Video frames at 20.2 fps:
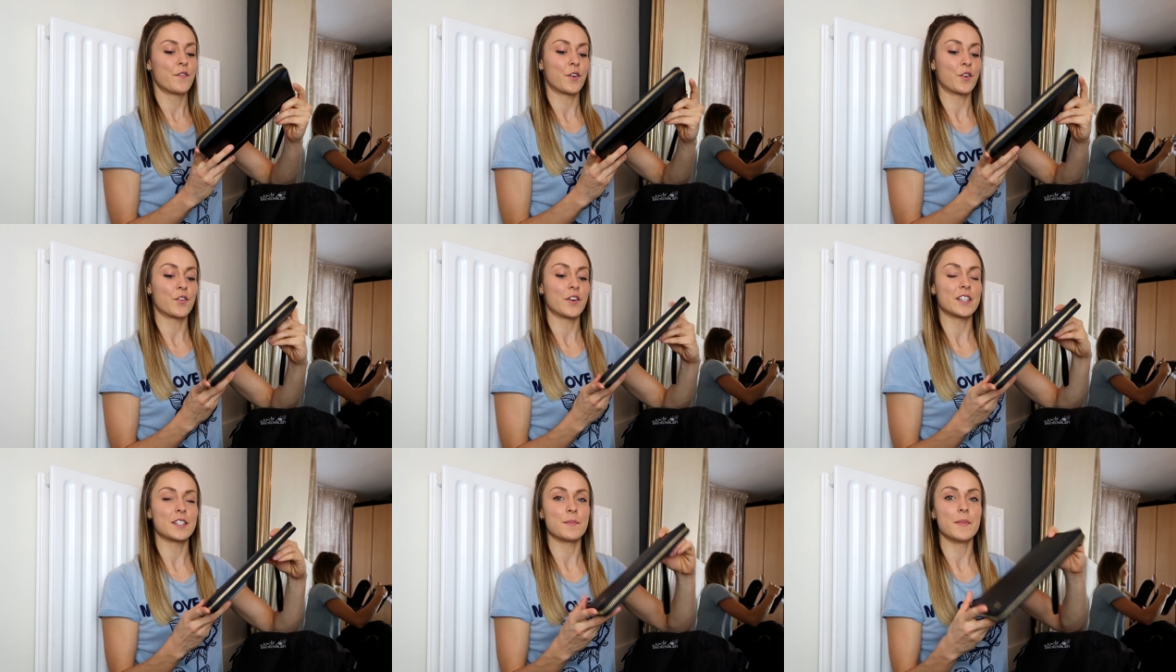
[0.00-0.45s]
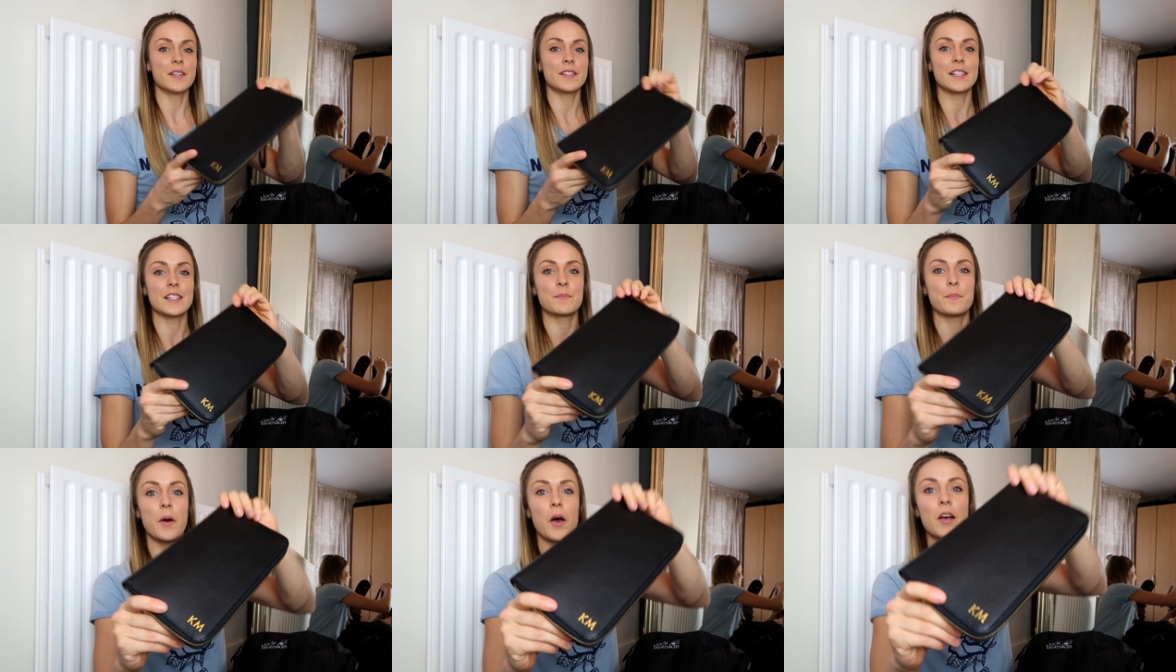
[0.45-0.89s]
for Christmas.
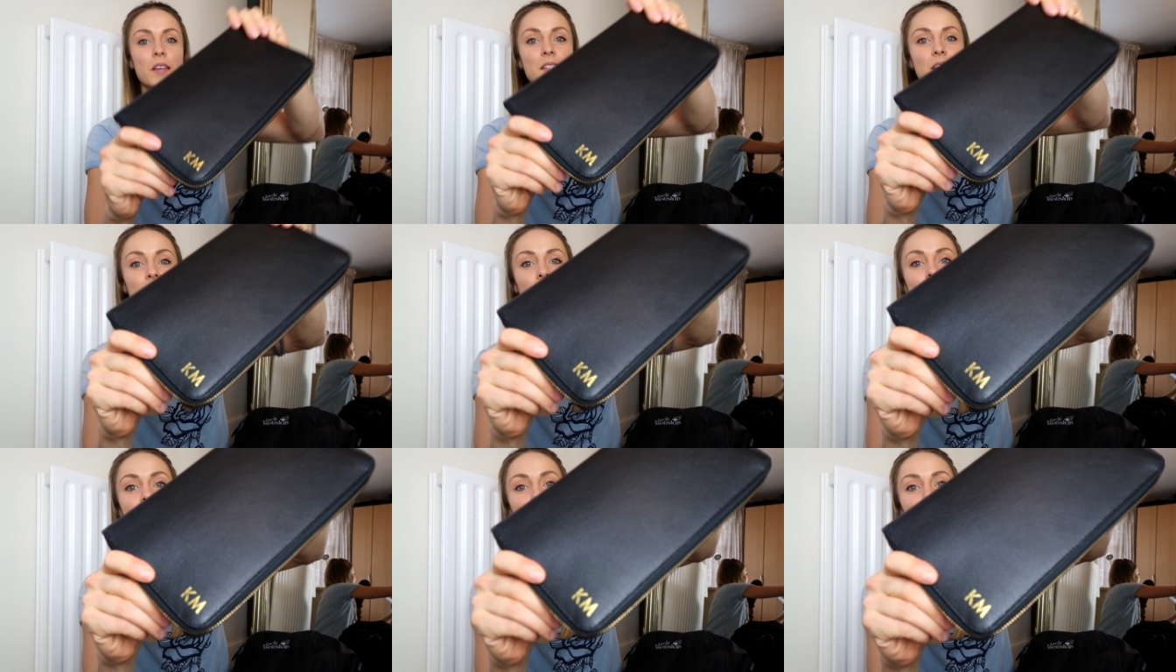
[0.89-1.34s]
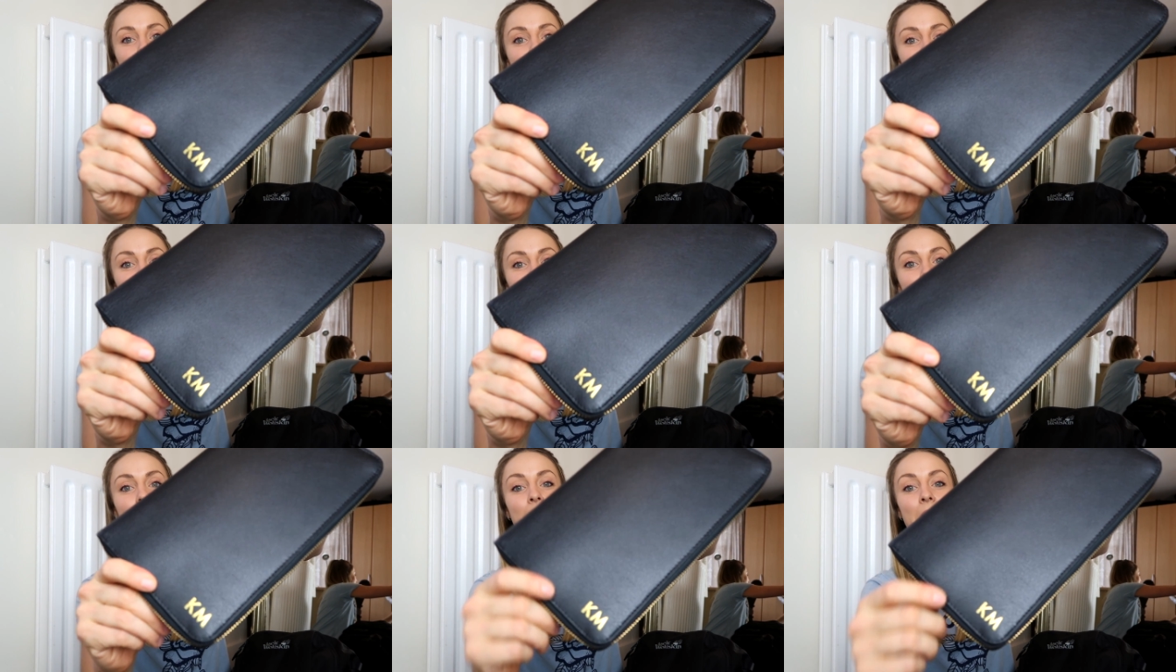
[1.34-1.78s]
It's personalised, with
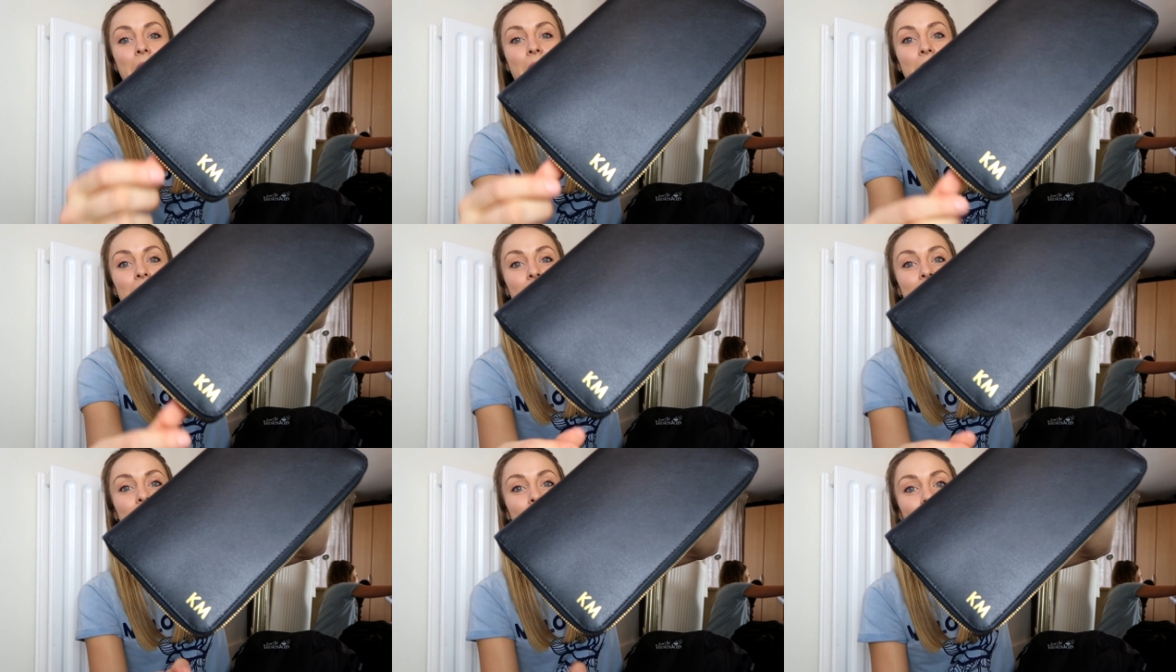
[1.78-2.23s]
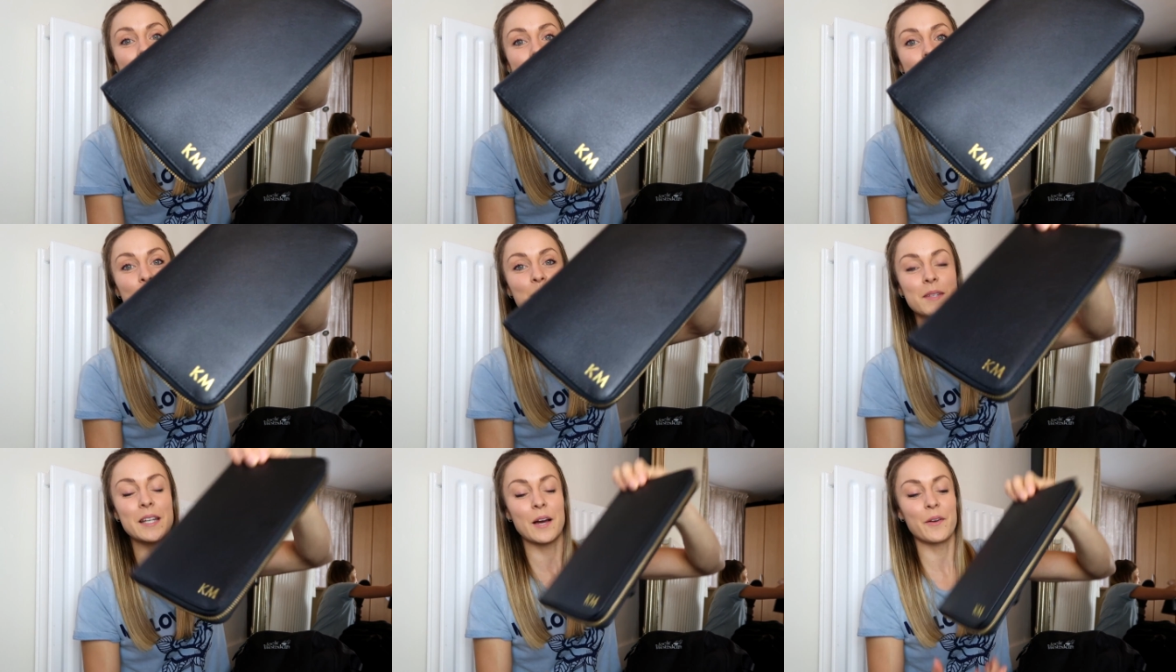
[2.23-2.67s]
little
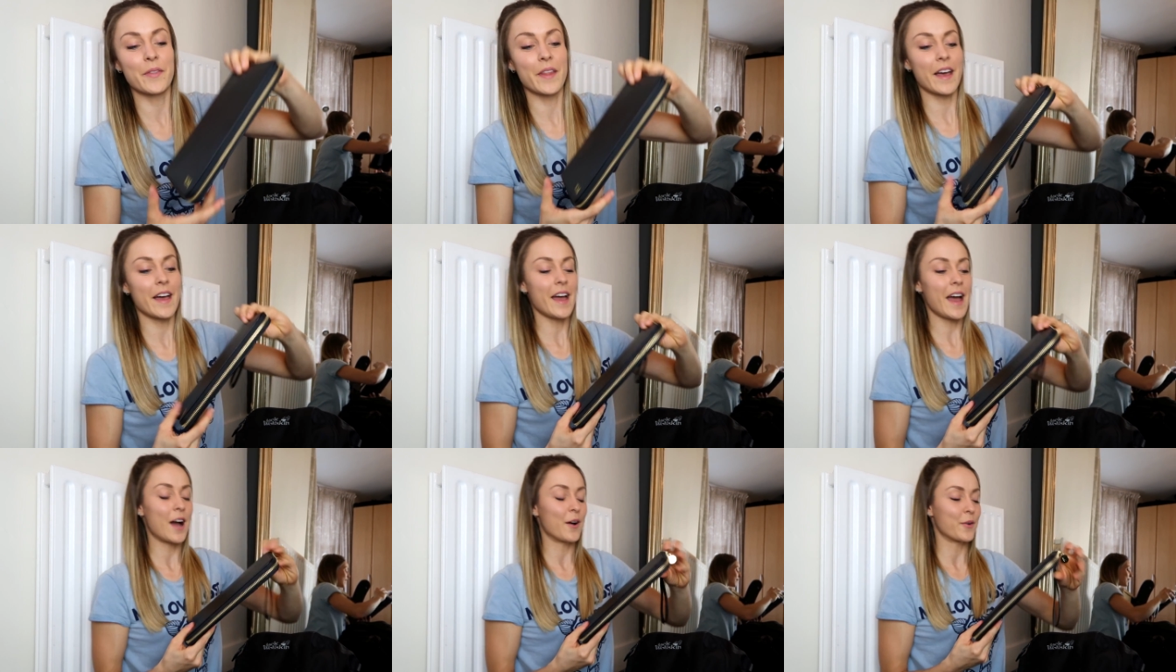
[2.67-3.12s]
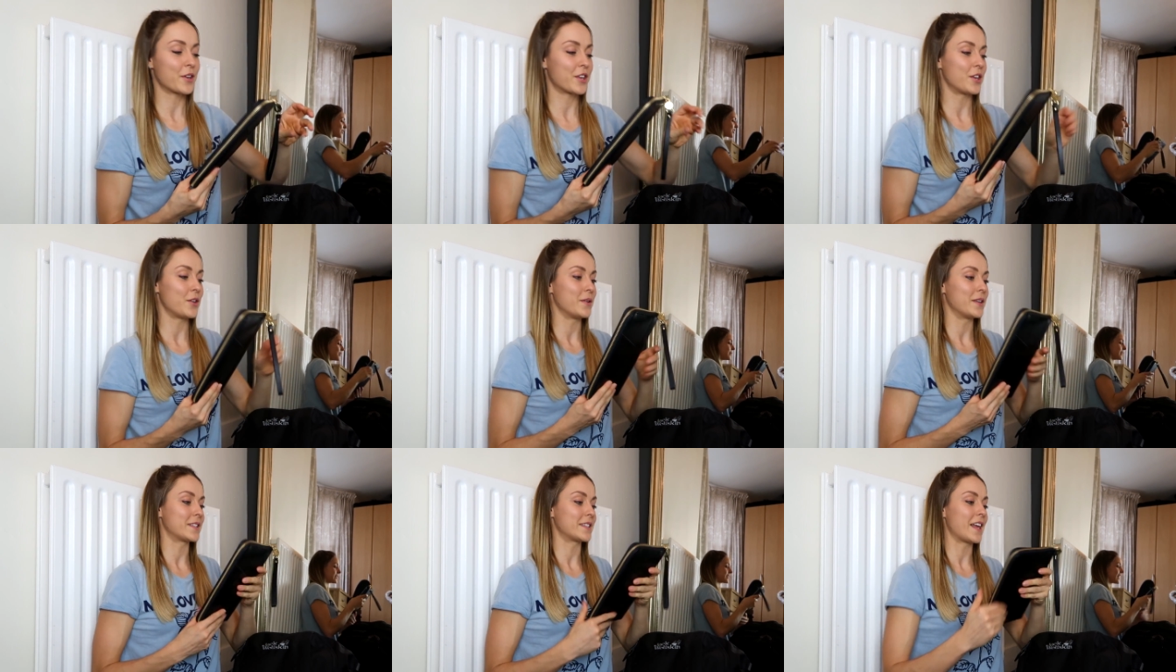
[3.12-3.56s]
KM down there. How
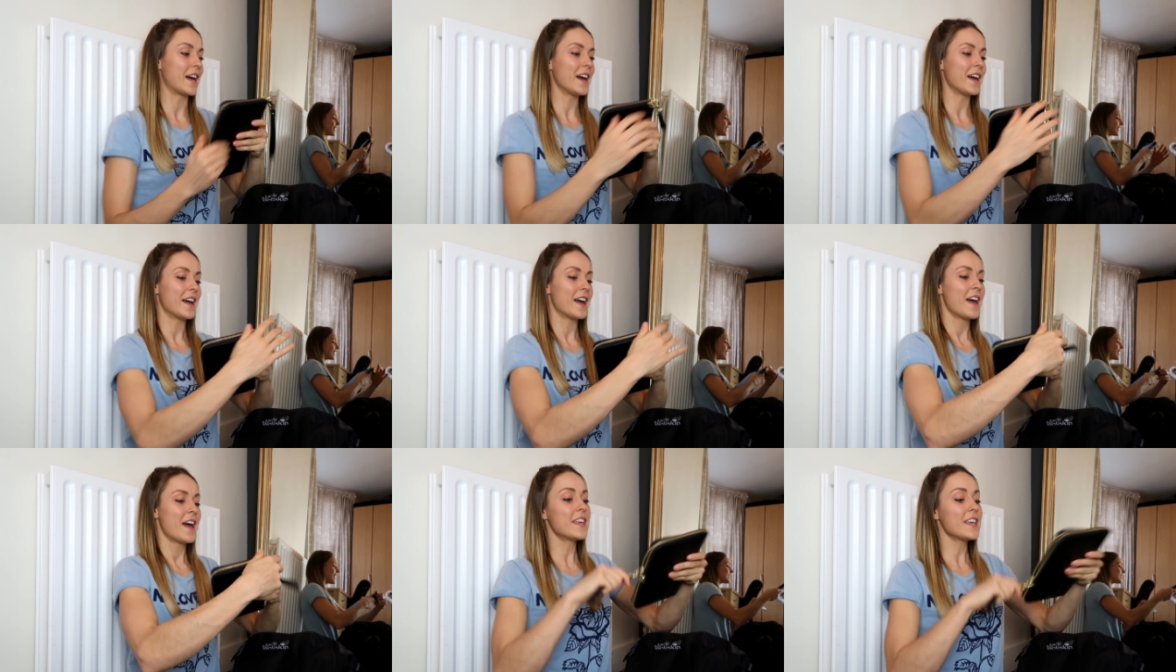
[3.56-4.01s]
cute is that?